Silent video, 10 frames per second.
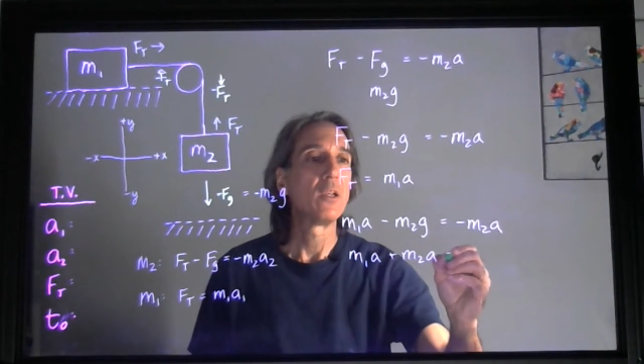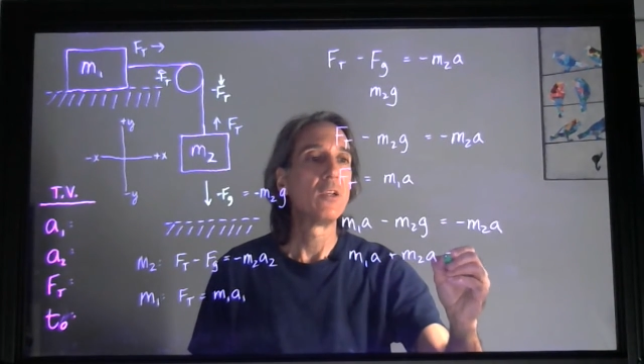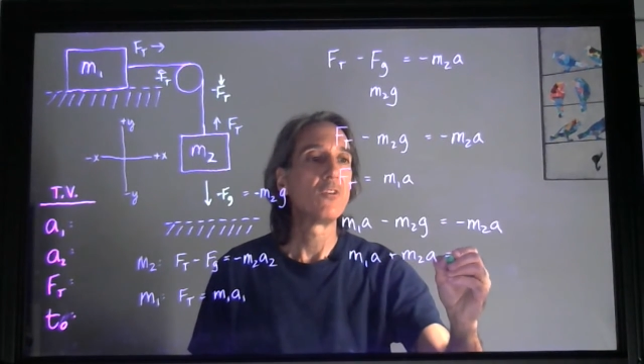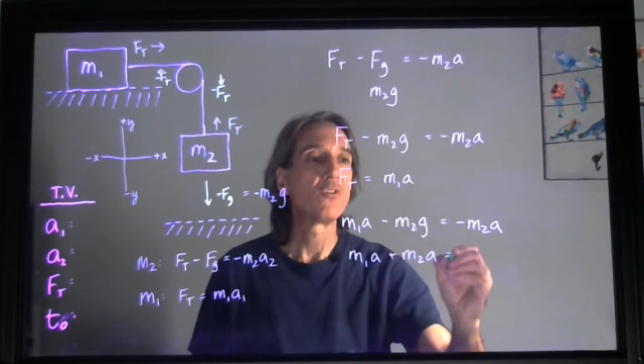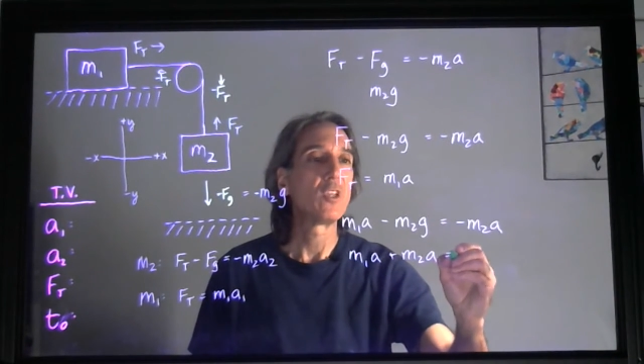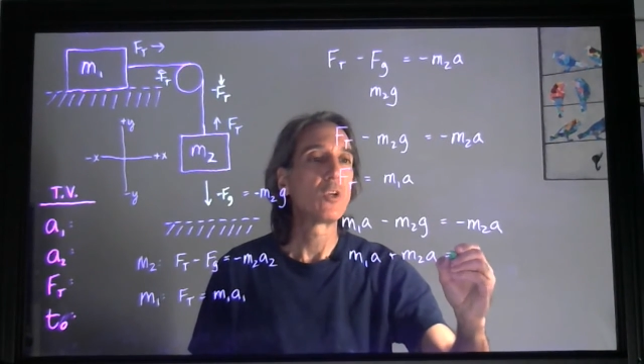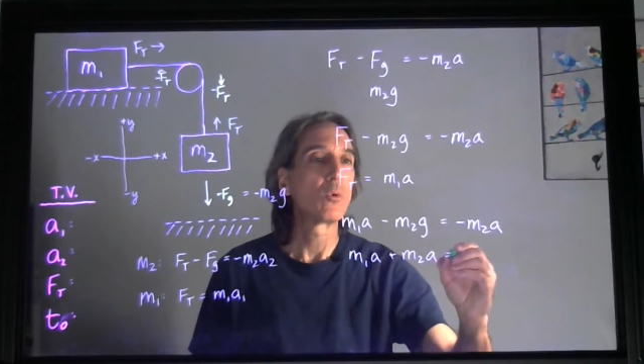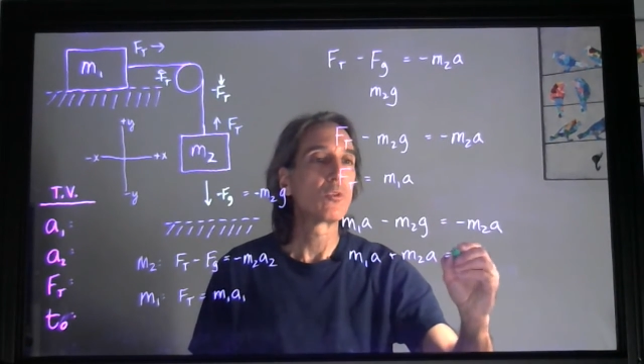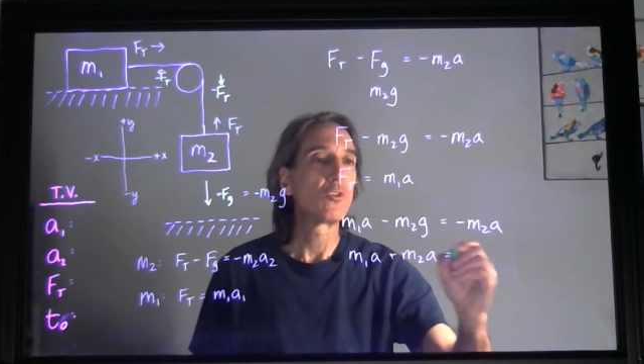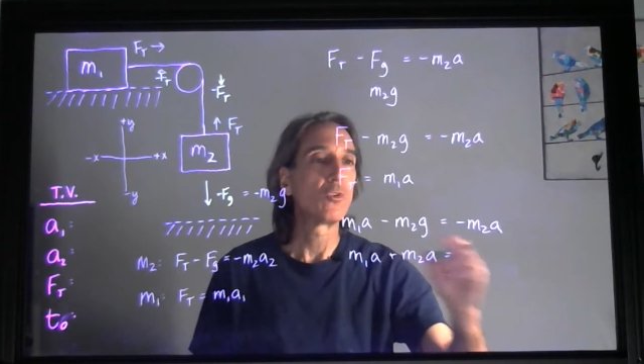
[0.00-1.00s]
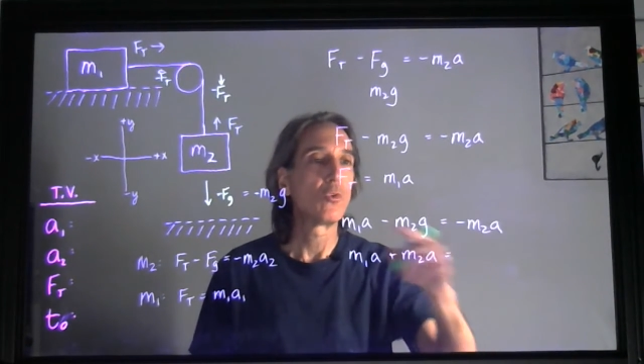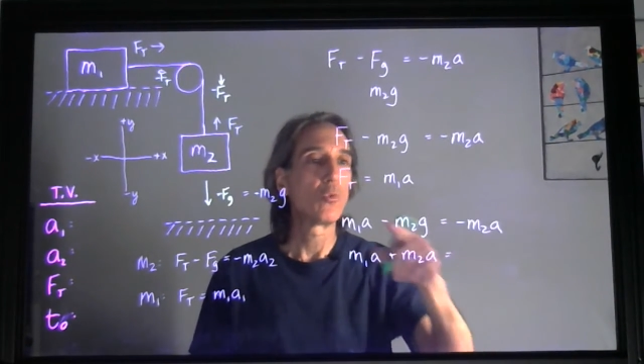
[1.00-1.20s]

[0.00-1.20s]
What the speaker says: is equal to,